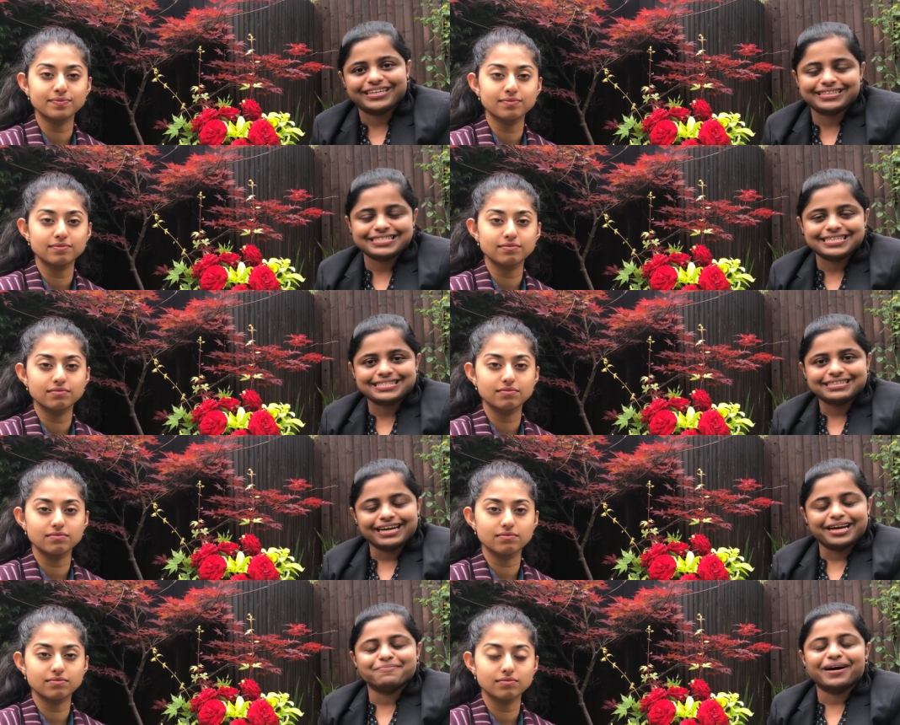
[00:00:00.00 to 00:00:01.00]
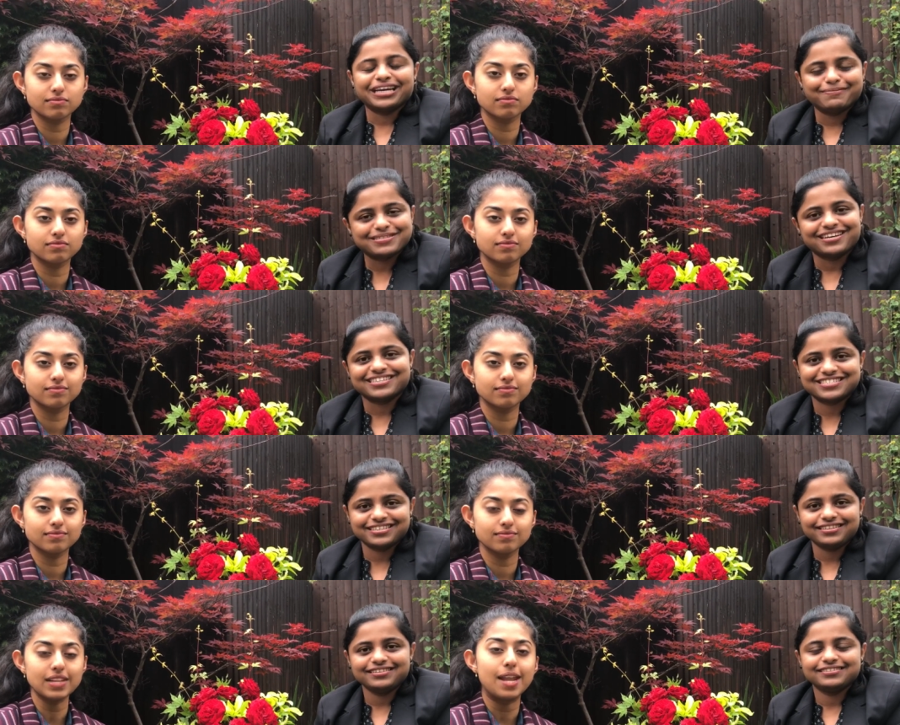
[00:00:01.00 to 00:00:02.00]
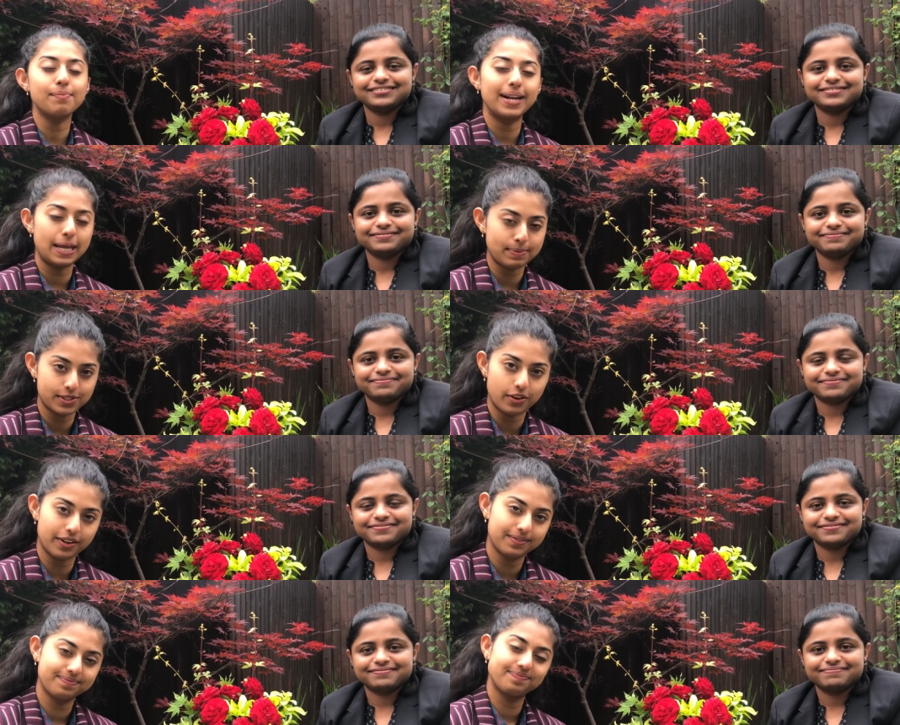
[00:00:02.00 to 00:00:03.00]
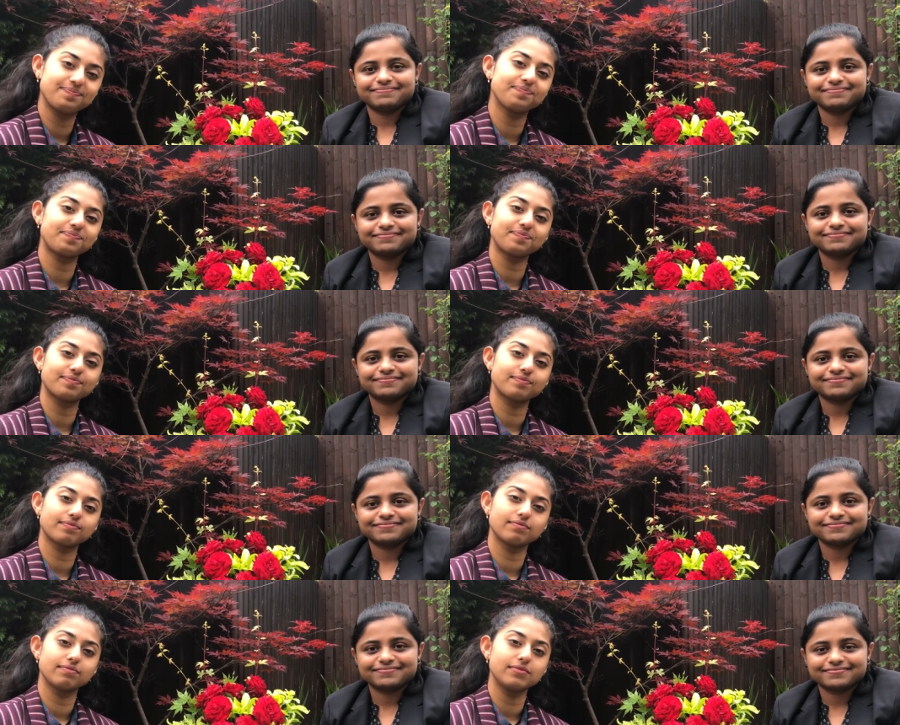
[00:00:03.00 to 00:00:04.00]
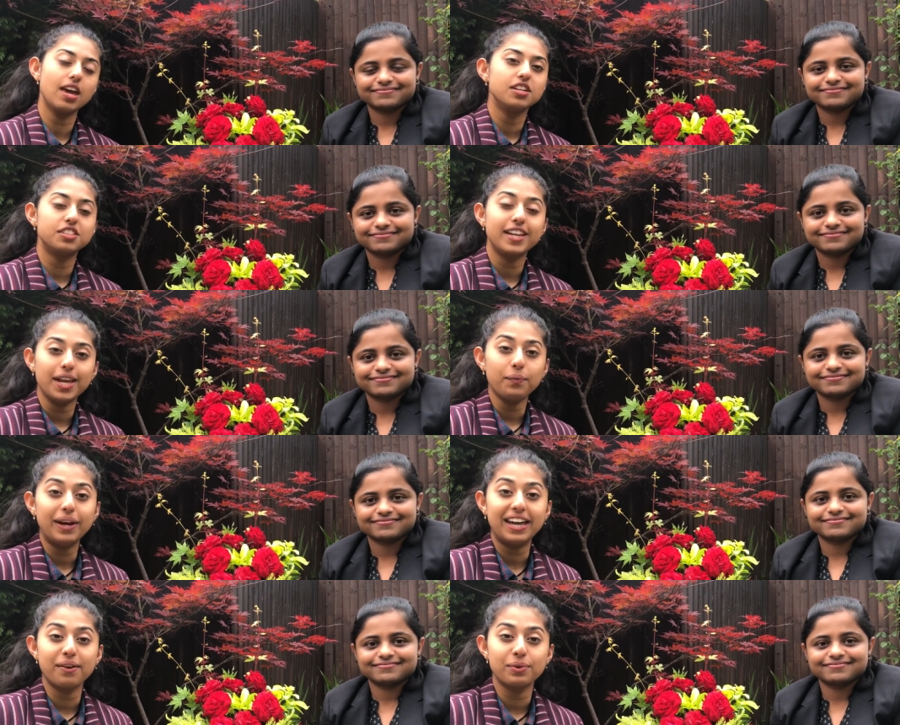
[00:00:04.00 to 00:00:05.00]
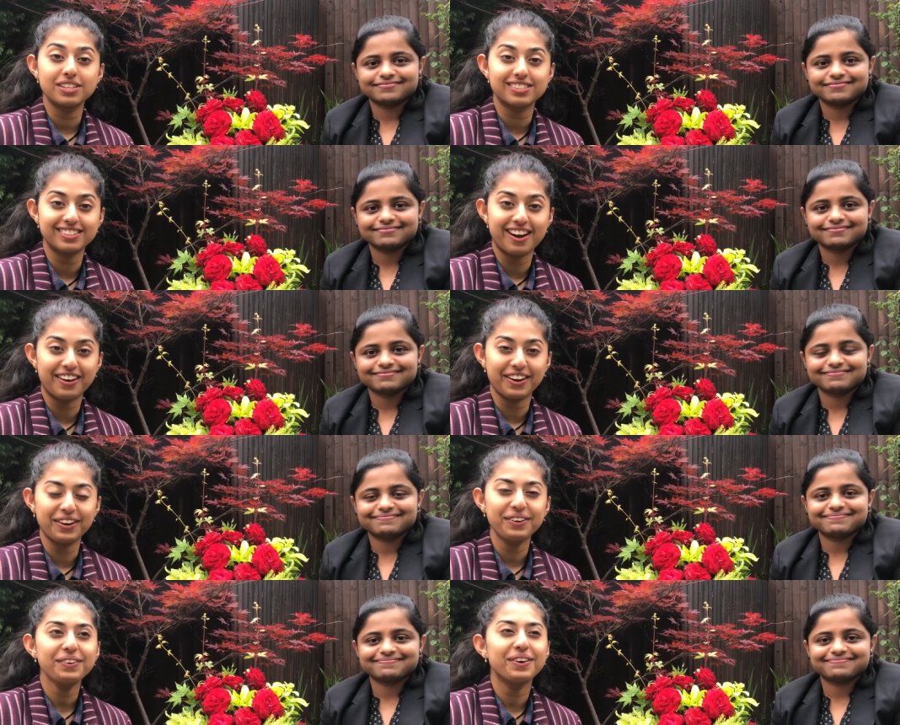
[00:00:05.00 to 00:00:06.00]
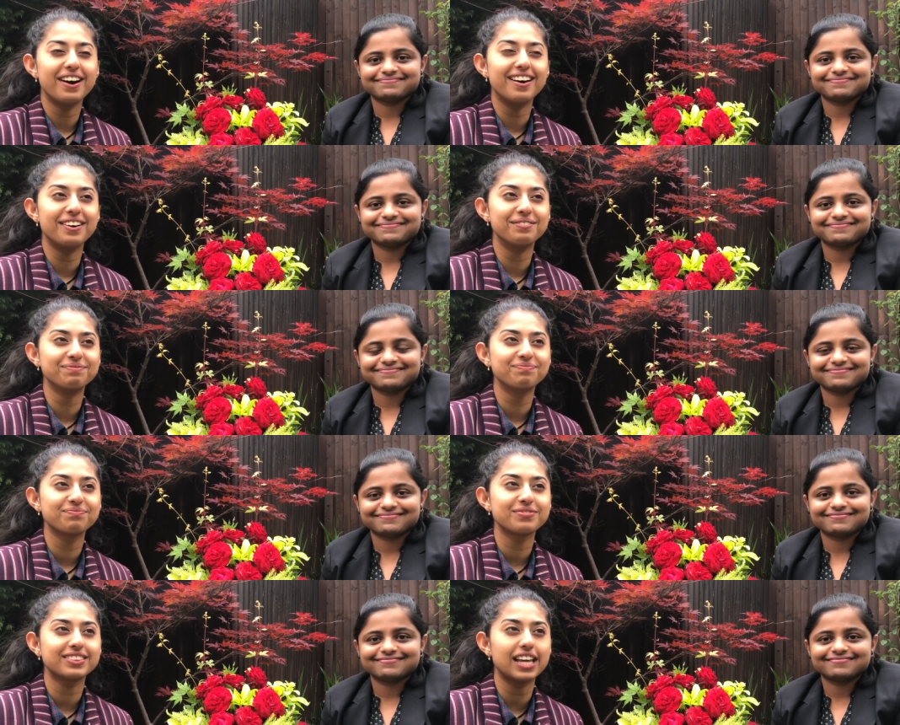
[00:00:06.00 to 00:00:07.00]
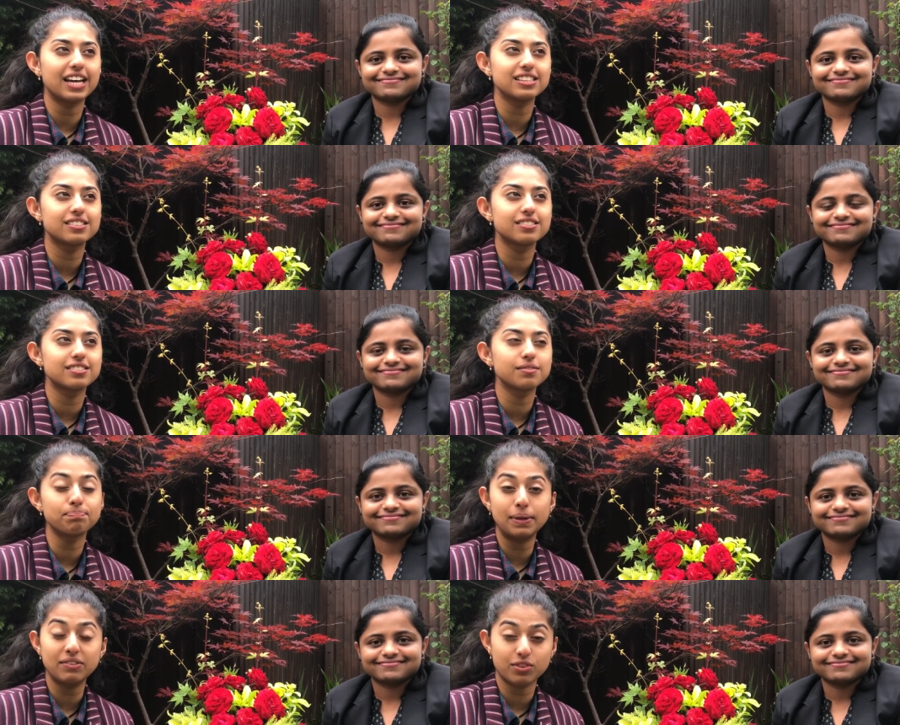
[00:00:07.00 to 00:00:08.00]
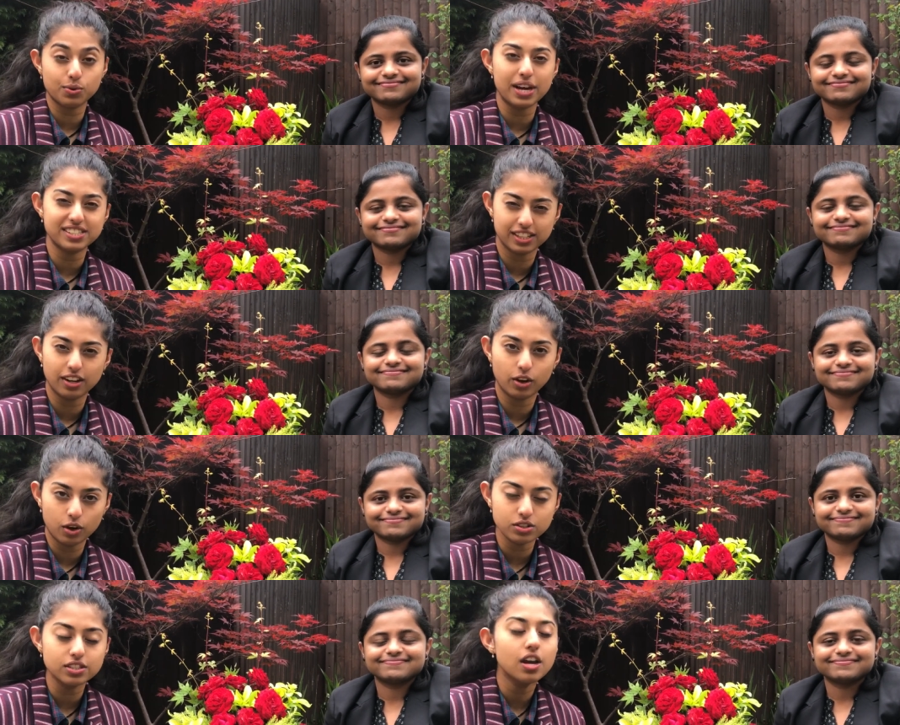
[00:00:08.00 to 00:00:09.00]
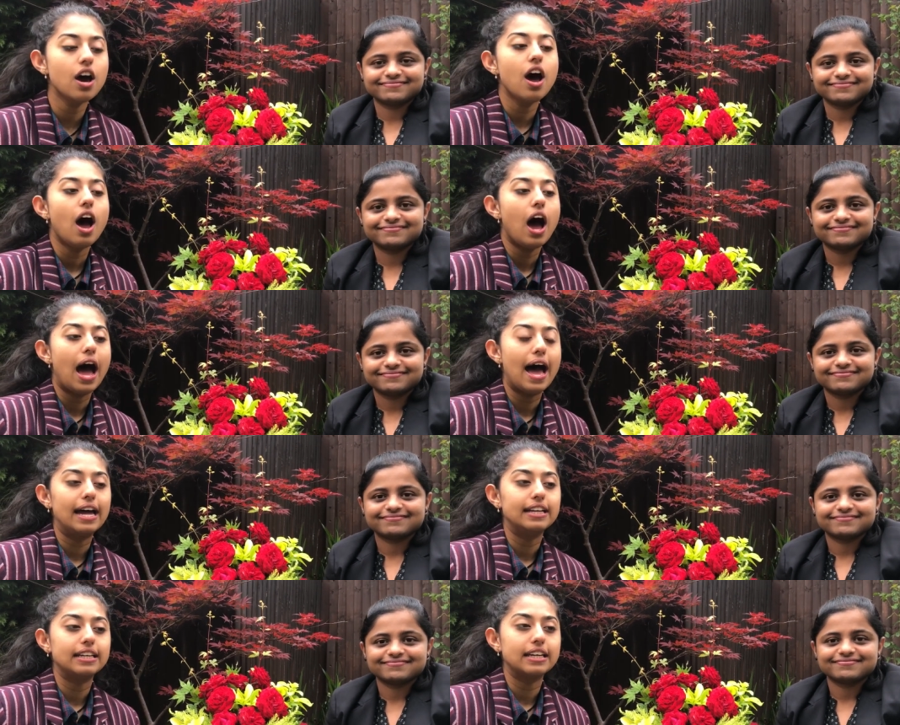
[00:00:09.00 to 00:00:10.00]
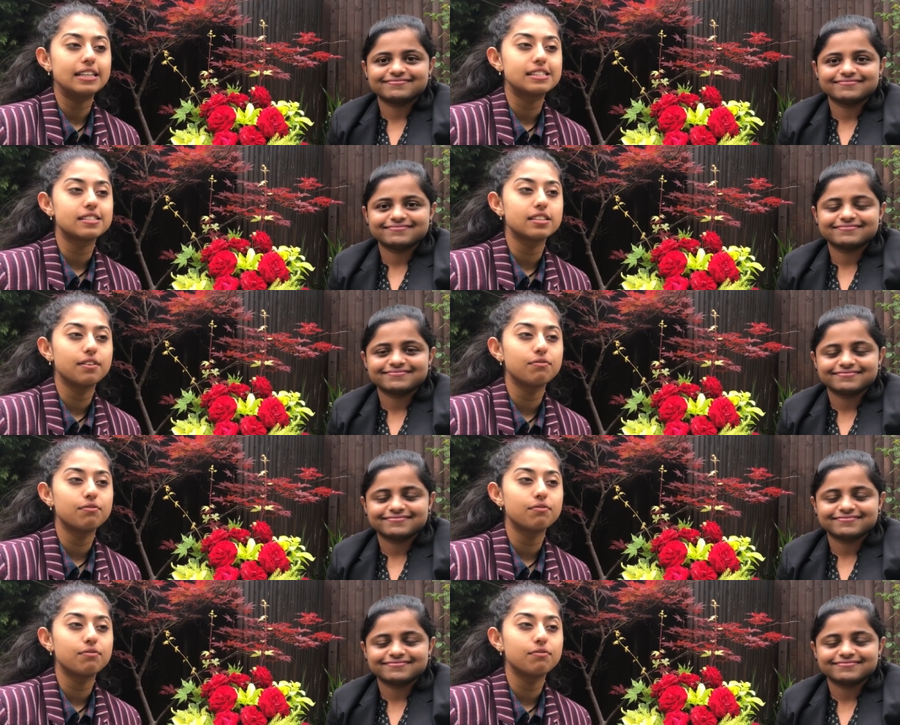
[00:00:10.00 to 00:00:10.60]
Speaker 1: OET369. My name is Arsha. And my name is Donna. Today
Speaker 2: we're here with a scenario um, that's been requested a lot and it's